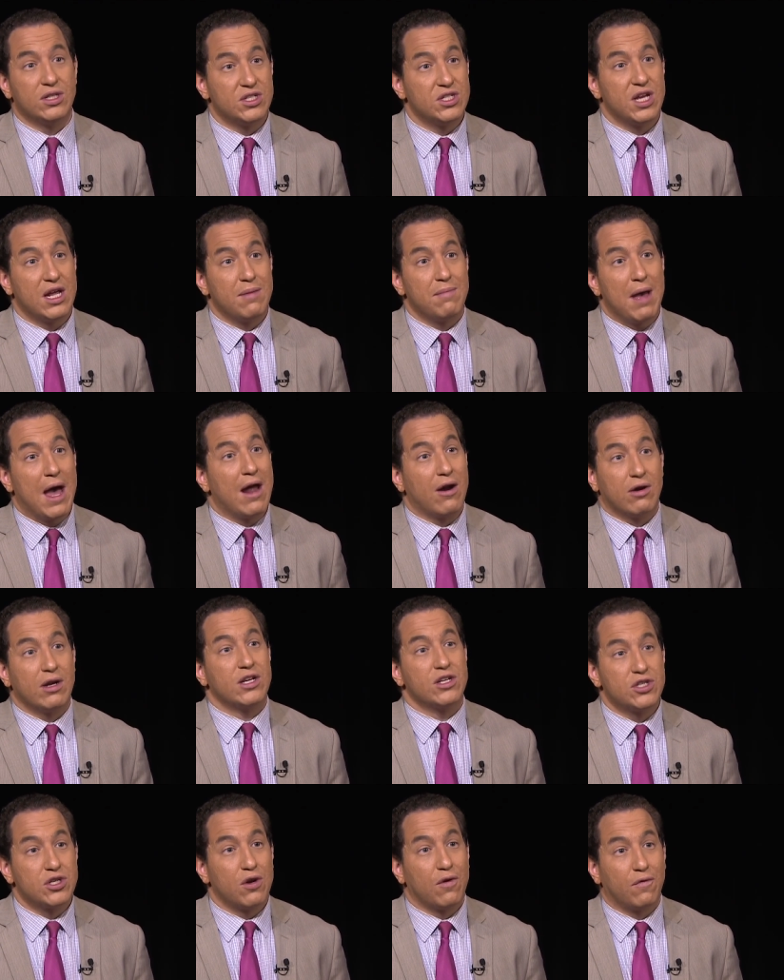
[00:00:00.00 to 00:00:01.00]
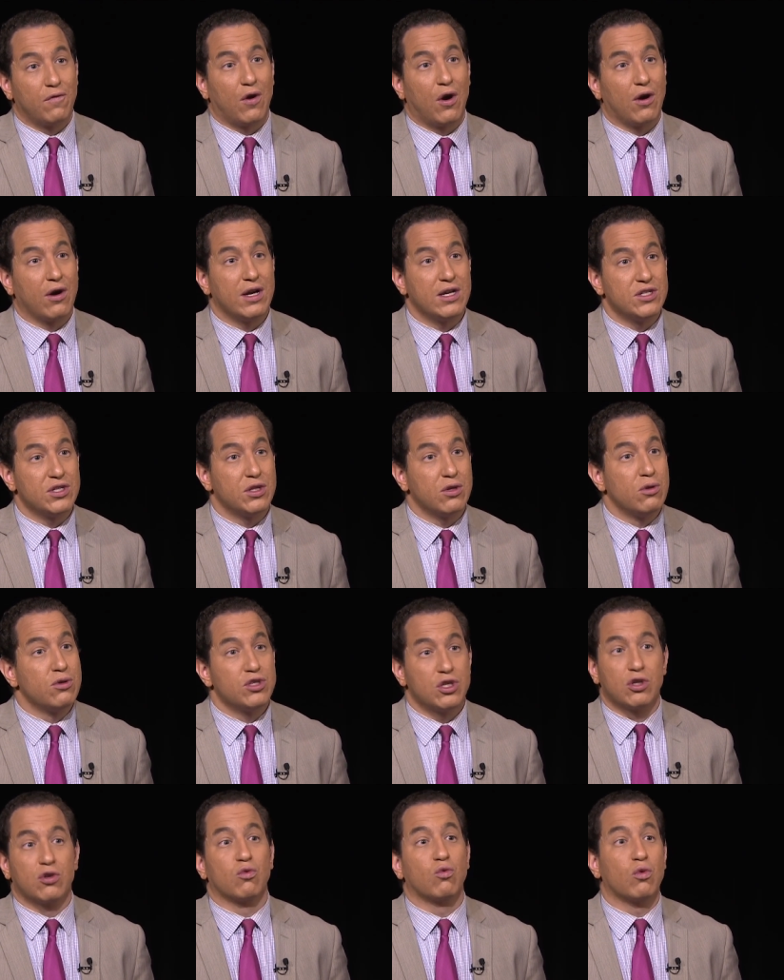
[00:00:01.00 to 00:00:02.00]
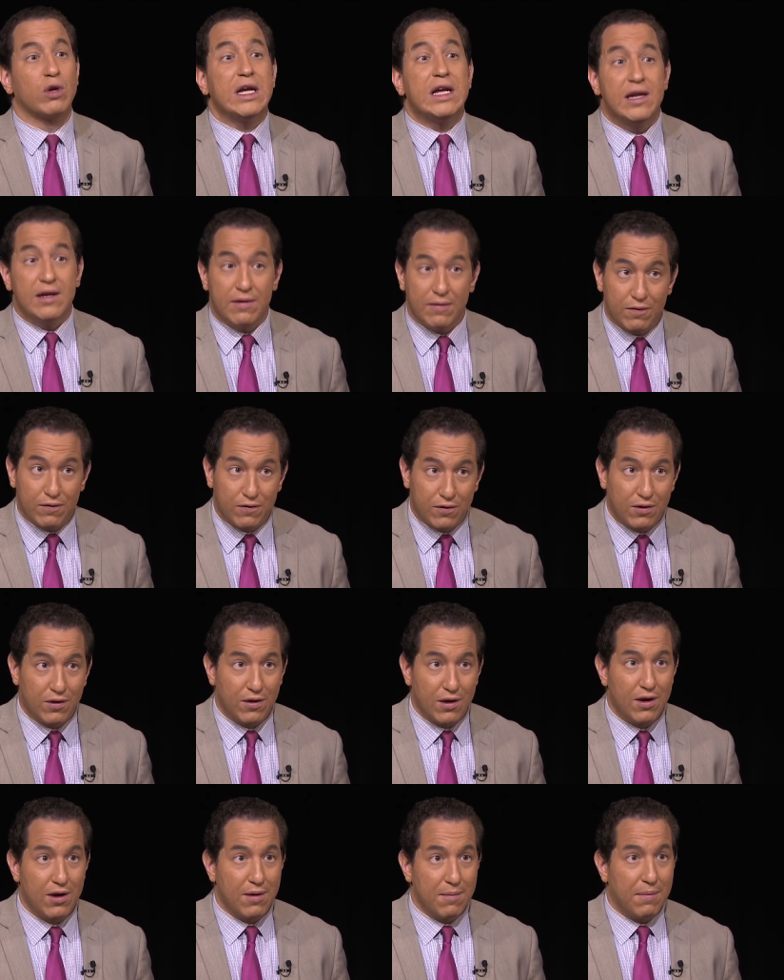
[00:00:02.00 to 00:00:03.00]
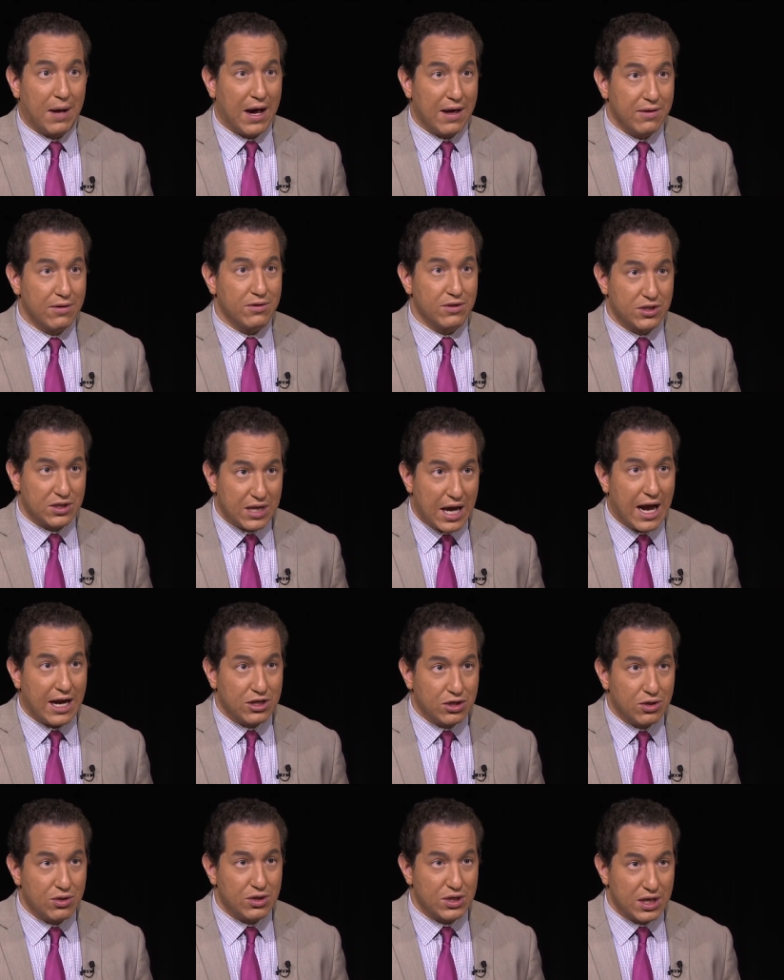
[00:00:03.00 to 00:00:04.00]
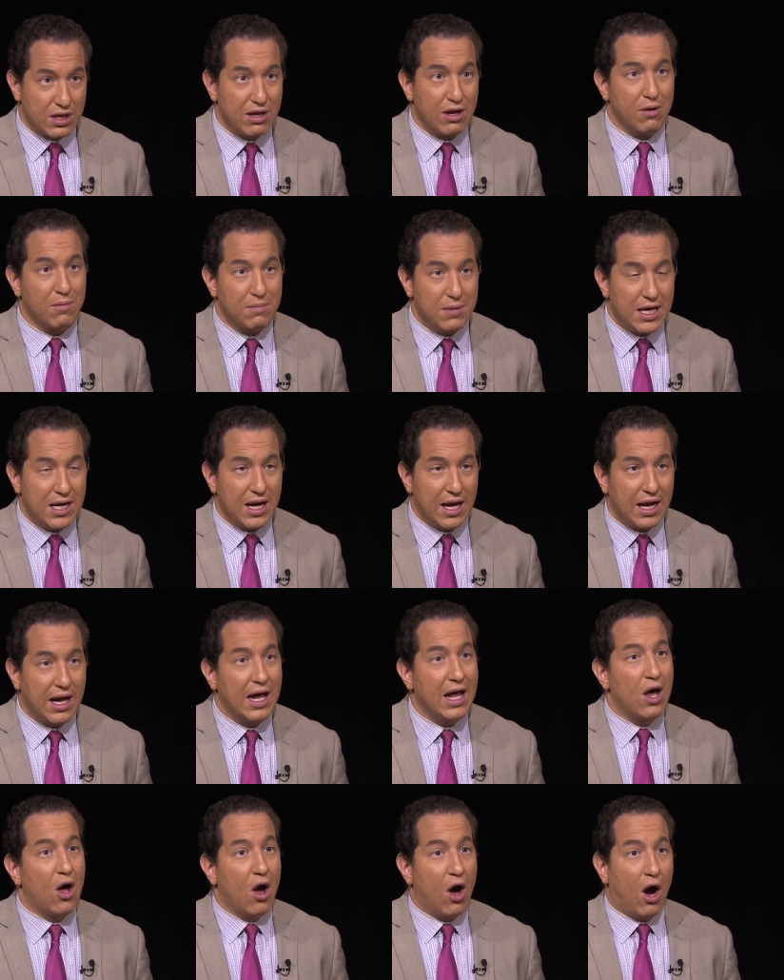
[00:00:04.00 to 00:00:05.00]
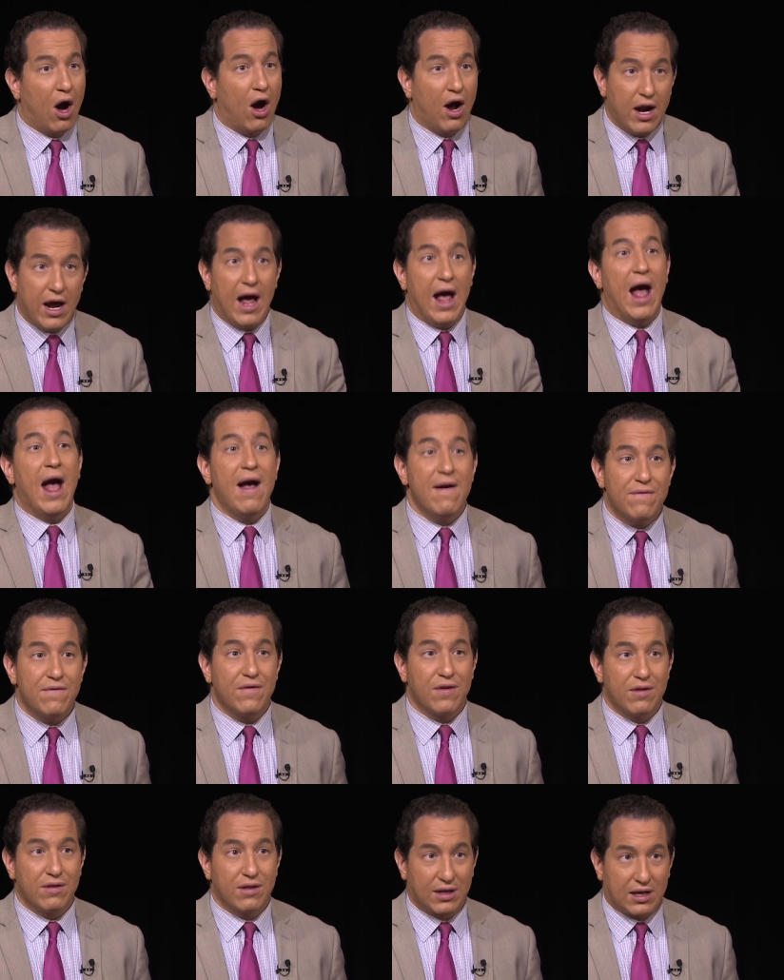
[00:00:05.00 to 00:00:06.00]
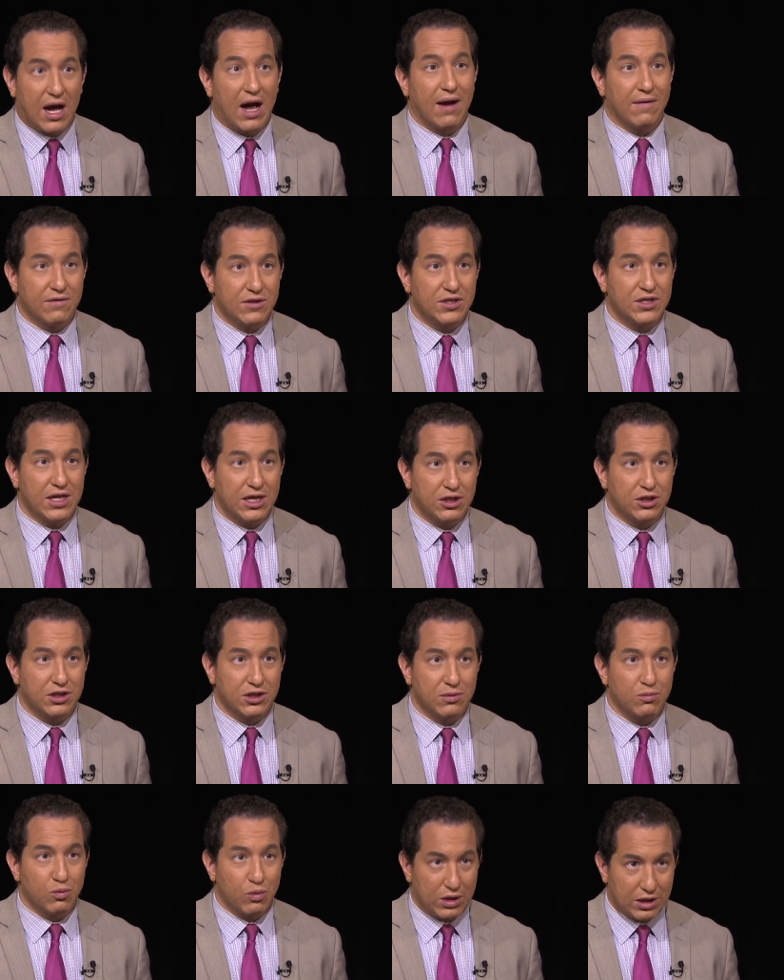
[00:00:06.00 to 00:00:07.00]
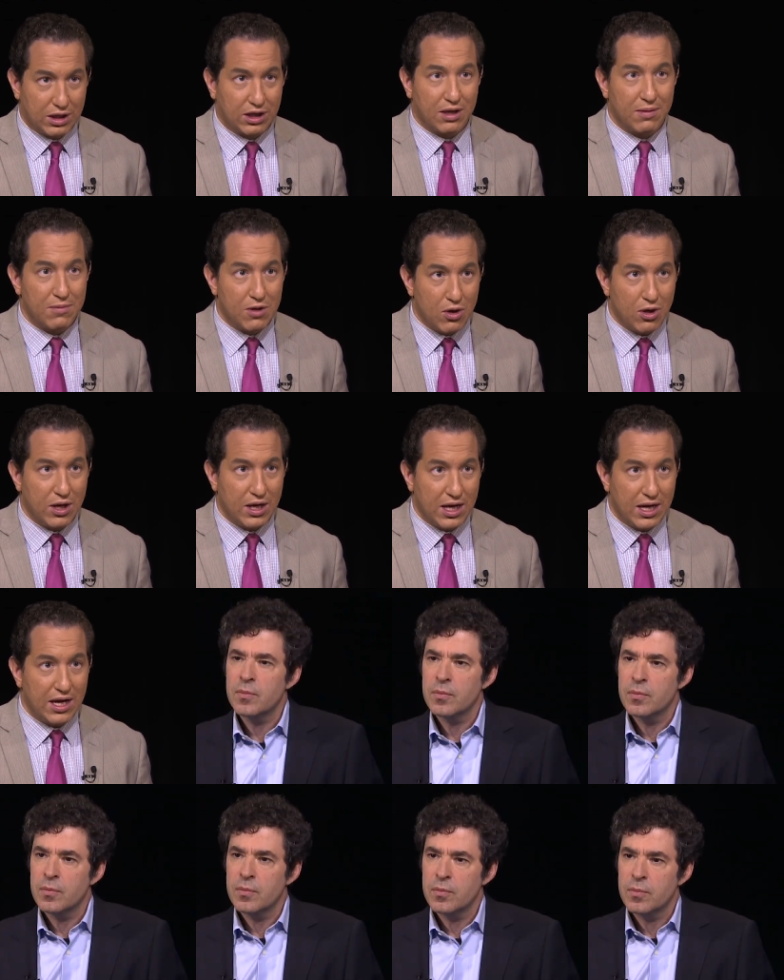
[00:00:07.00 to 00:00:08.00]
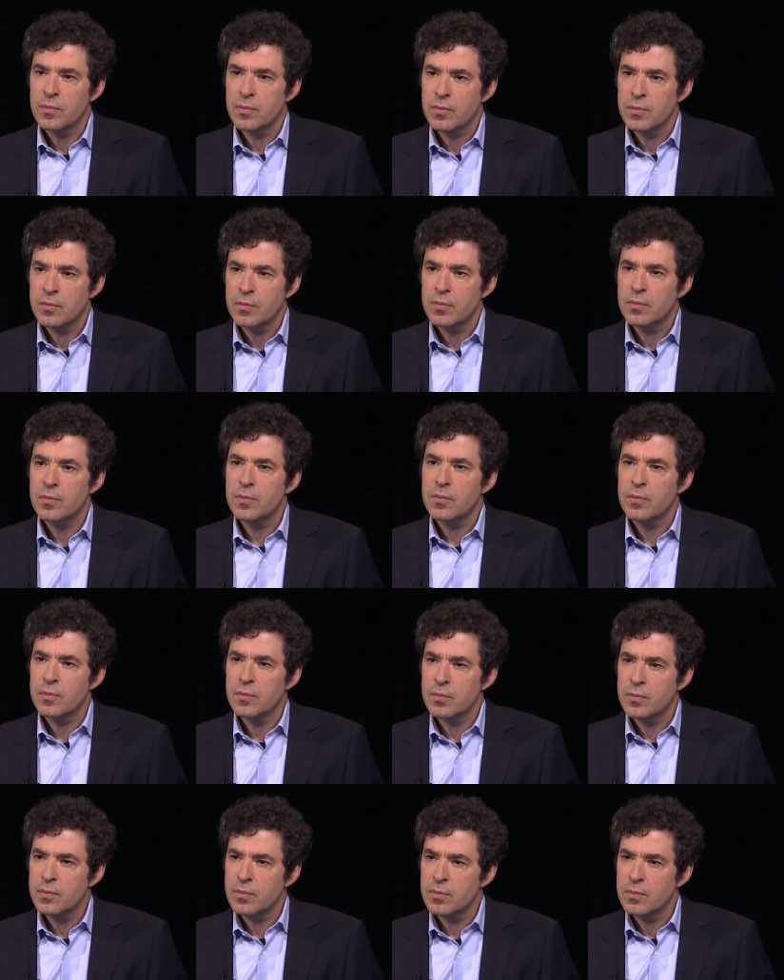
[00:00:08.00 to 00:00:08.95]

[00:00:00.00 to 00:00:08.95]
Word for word: and state matter insofar as those aggrieved by those statues and their meaning ought to have the conversation with the community. But let me ask you this